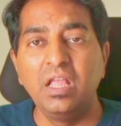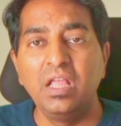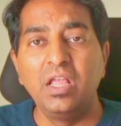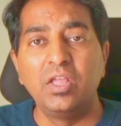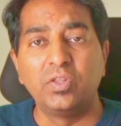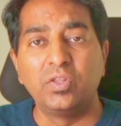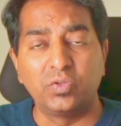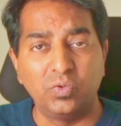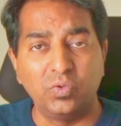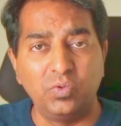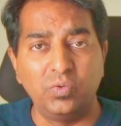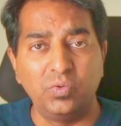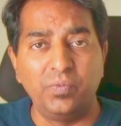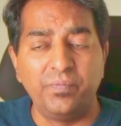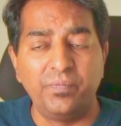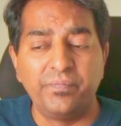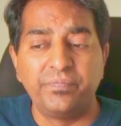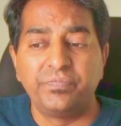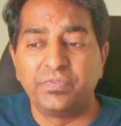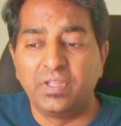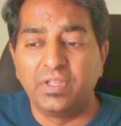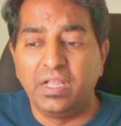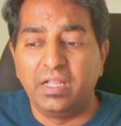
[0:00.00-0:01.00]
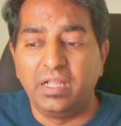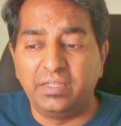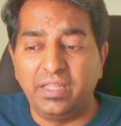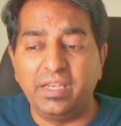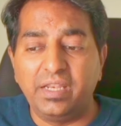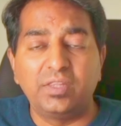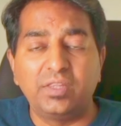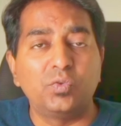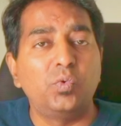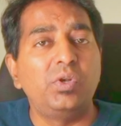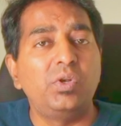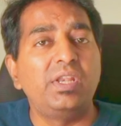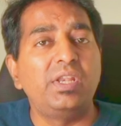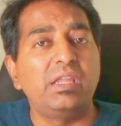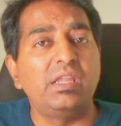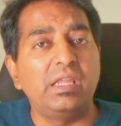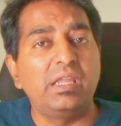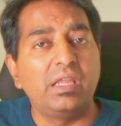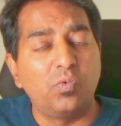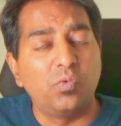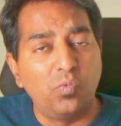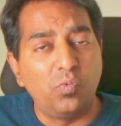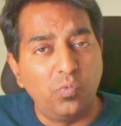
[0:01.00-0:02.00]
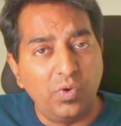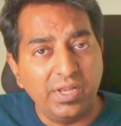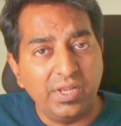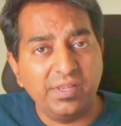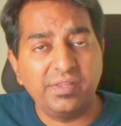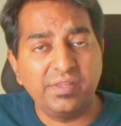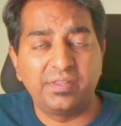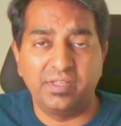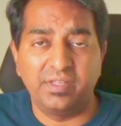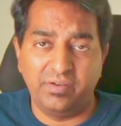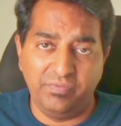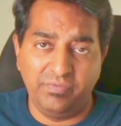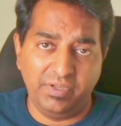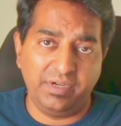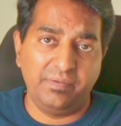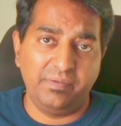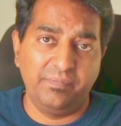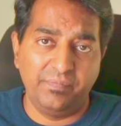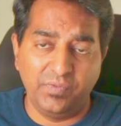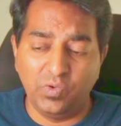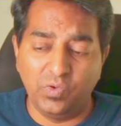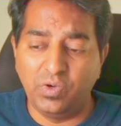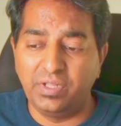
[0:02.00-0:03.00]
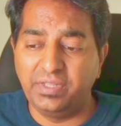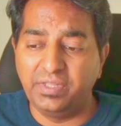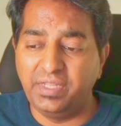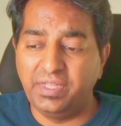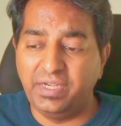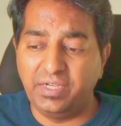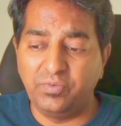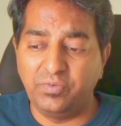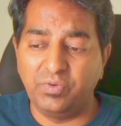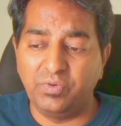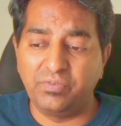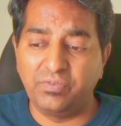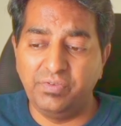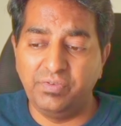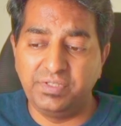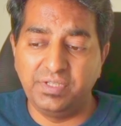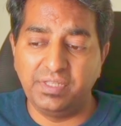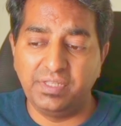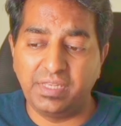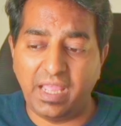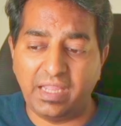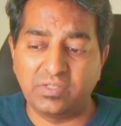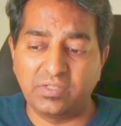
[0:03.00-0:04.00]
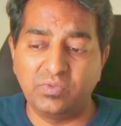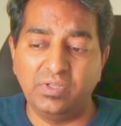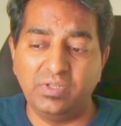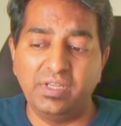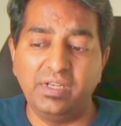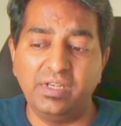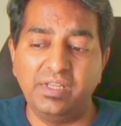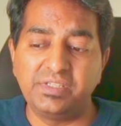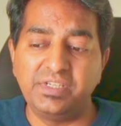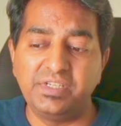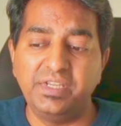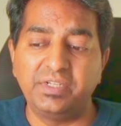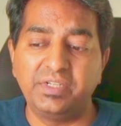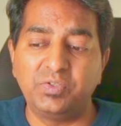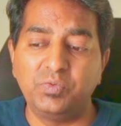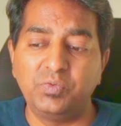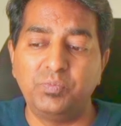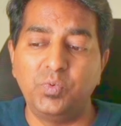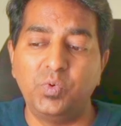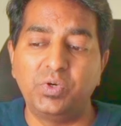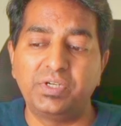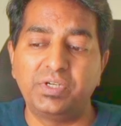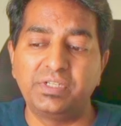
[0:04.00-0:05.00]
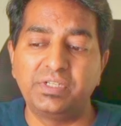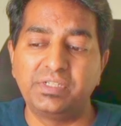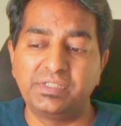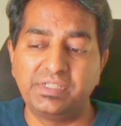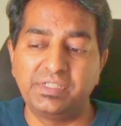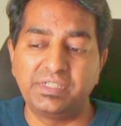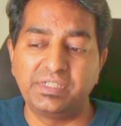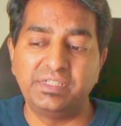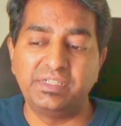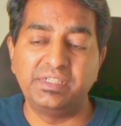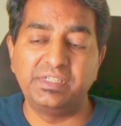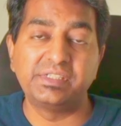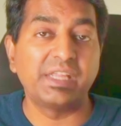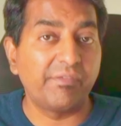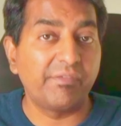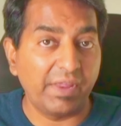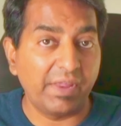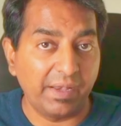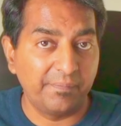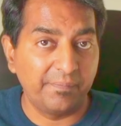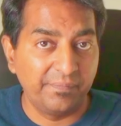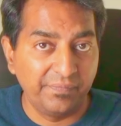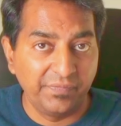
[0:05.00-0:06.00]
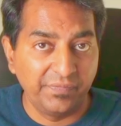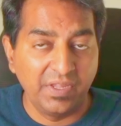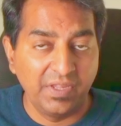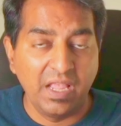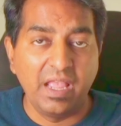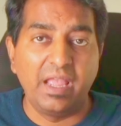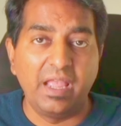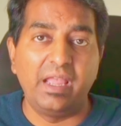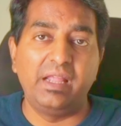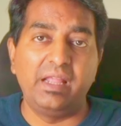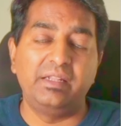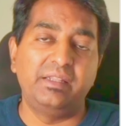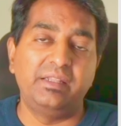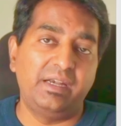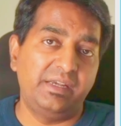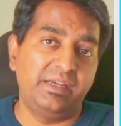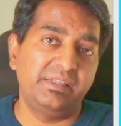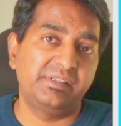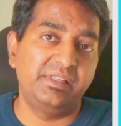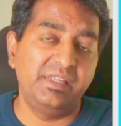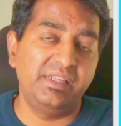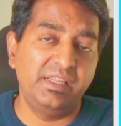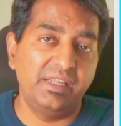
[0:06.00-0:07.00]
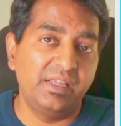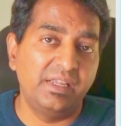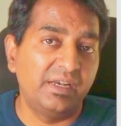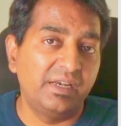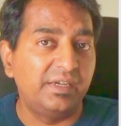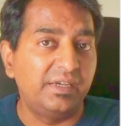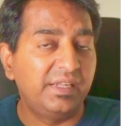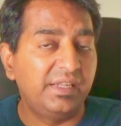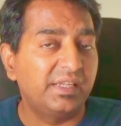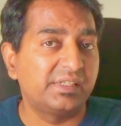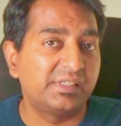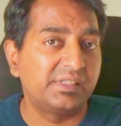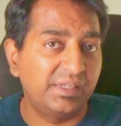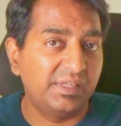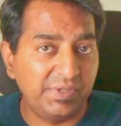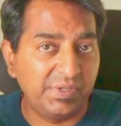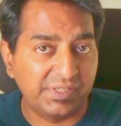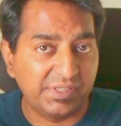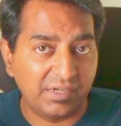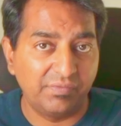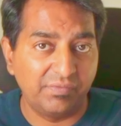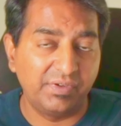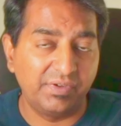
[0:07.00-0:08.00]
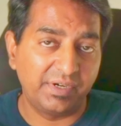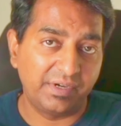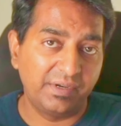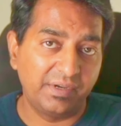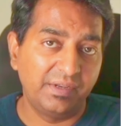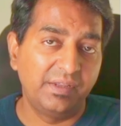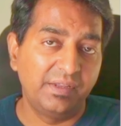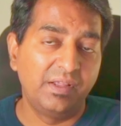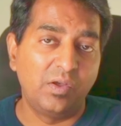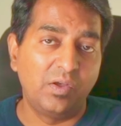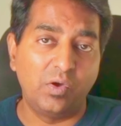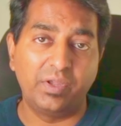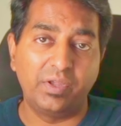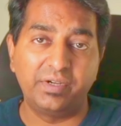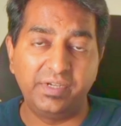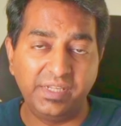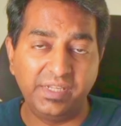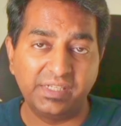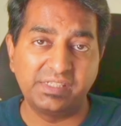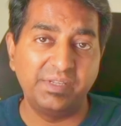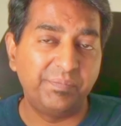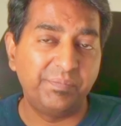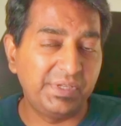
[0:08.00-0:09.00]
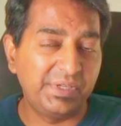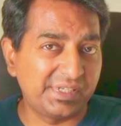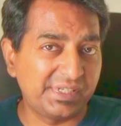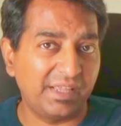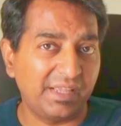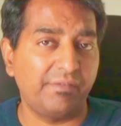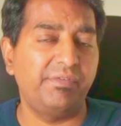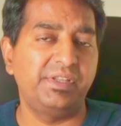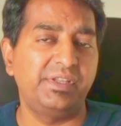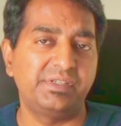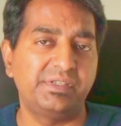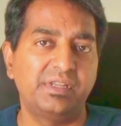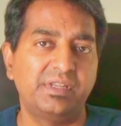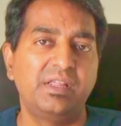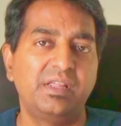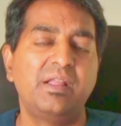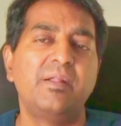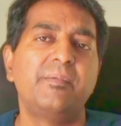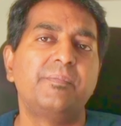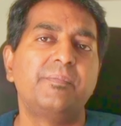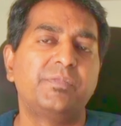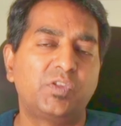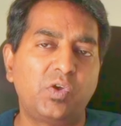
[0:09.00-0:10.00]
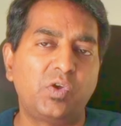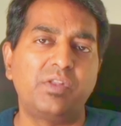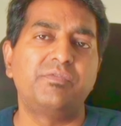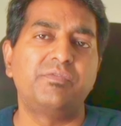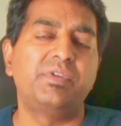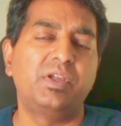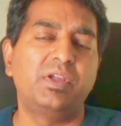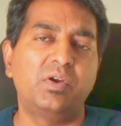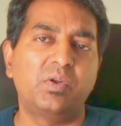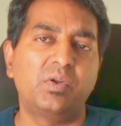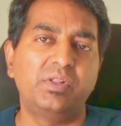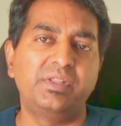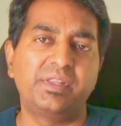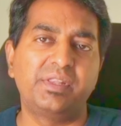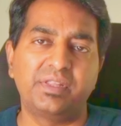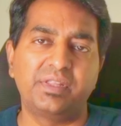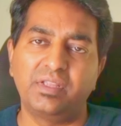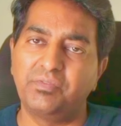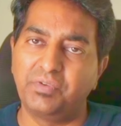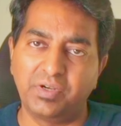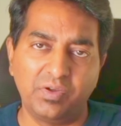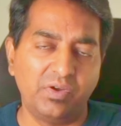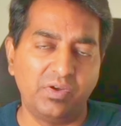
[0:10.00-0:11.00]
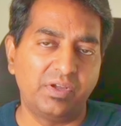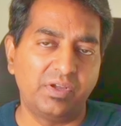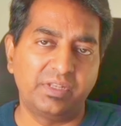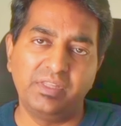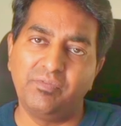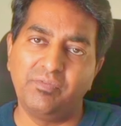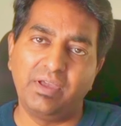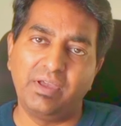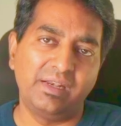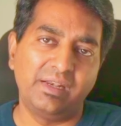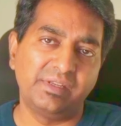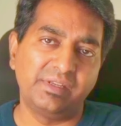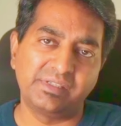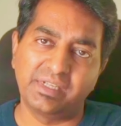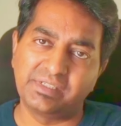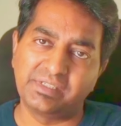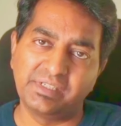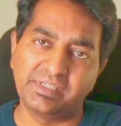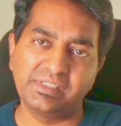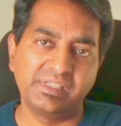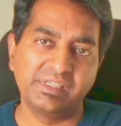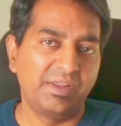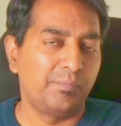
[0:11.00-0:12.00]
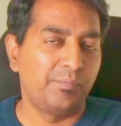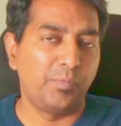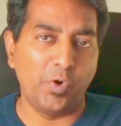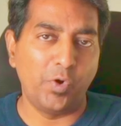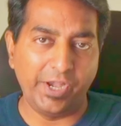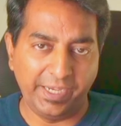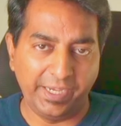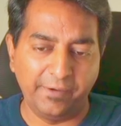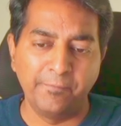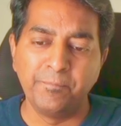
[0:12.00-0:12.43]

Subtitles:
So there is only one server on the network which is actually listening to port 67, and that is the DHCP server or DHCP service configured on the server or the wireless access point.